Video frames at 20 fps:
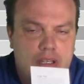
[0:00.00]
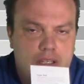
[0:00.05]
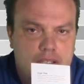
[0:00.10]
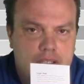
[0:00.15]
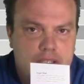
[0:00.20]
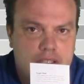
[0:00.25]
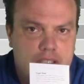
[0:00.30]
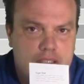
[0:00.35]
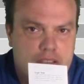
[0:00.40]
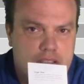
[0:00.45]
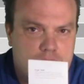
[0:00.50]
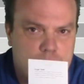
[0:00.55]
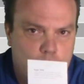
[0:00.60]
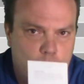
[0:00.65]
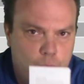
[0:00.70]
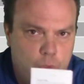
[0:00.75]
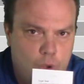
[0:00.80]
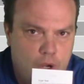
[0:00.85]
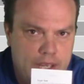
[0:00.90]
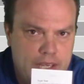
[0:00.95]
It's
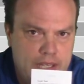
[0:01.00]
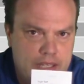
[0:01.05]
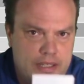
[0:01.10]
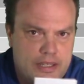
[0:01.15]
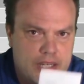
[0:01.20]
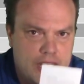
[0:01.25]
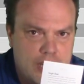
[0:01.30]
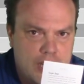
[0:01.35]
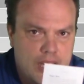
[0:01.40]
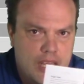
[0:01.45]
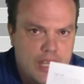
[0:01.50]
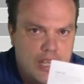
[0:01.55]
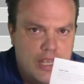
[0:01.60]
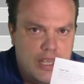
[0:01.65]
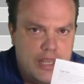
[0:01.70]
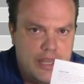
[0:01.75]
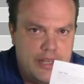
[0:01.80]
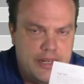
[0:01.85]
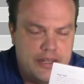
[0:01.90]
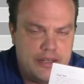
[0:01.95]
white
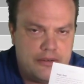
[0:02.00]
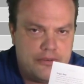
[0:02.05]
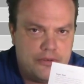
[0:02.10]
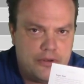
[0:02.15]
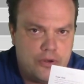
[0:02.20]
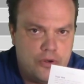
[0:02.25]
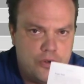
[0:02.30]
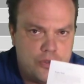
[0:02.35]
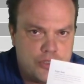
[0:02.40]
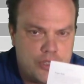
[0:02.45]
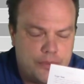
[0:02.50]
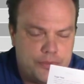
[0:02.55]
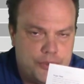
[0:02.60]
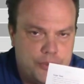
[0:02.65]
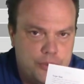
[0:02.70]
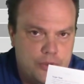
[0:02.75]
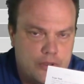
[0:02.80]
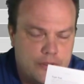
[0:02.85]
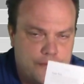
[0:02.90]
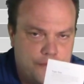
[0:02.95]
and it grows up
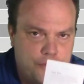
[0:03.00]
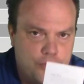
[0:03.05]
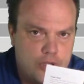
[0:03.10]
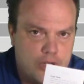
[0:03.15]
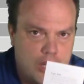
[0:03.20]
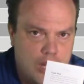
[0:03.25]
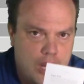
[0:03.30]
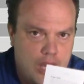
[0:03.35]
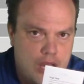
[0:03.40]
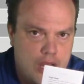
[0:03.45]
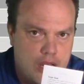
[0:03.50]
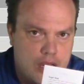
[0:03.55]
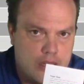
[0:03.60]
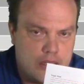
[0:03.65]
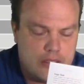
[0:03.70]
to a foot long.